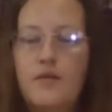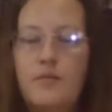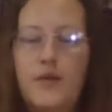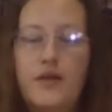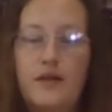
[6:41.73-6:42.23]

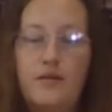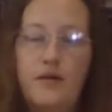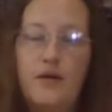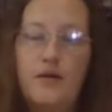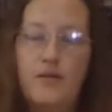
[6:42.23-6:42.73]
But
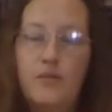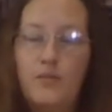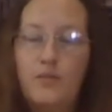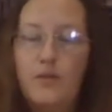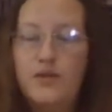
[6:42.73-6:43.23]
yeah,
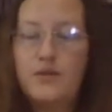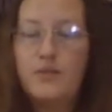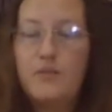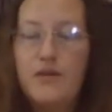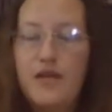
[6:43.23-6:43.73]
once
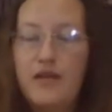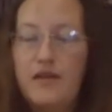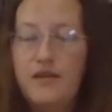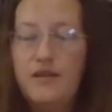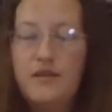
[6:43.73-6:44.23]
we
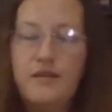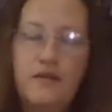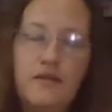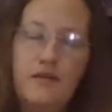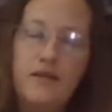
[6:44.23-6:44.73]
made
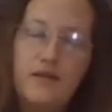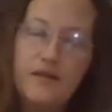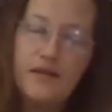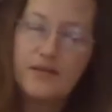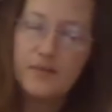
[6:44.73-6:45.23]

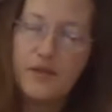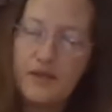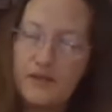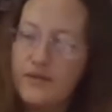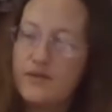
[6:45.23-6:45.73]
this
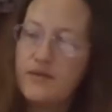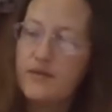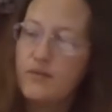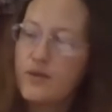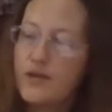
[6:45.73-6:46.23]
piece,
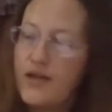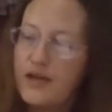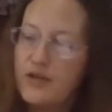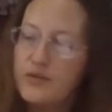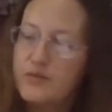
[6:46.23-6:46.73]
we're
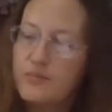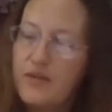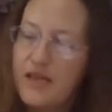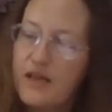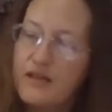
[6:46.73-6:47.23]
now
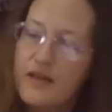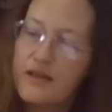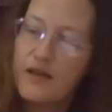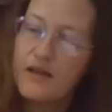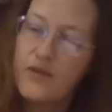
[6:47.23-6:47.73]
making that
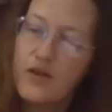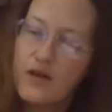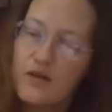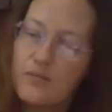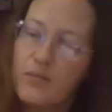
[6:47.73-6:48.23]
kind of
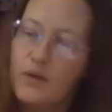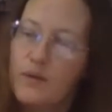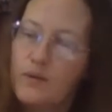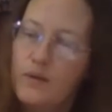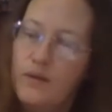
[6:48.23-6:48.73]
yarn
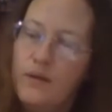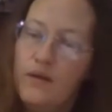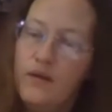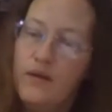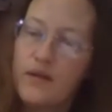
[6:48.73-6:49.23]
bowl
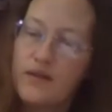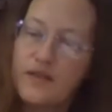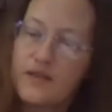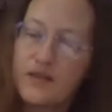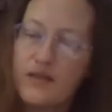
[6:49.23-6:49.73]

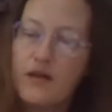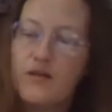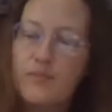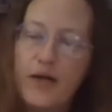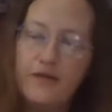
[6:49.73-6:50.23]
that's going to
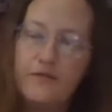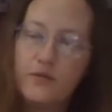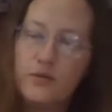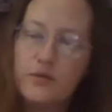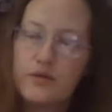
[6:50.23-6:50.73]
go about
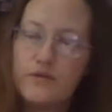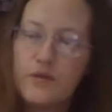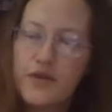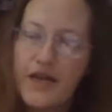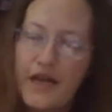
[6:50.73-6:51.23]

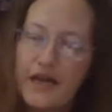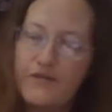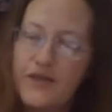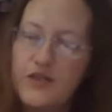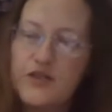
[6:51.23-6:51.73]

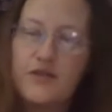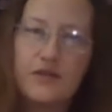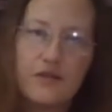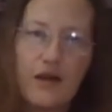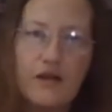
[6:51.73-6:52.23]
4.5 inches
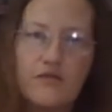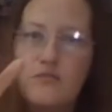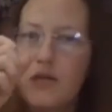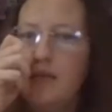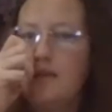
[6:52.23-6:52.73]
and kind of
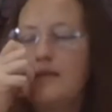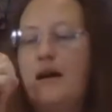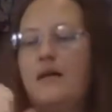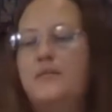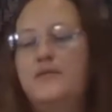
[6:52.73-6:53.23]
meet the
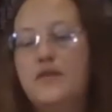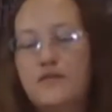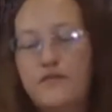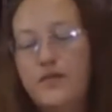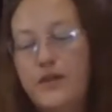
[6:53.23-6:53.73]
top of your
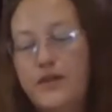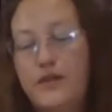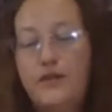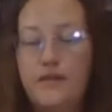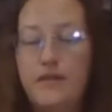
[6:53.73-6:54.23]
foot
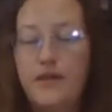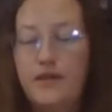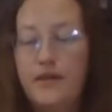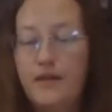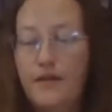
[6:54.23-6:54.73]
right
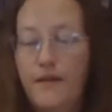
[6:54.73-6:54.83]
there.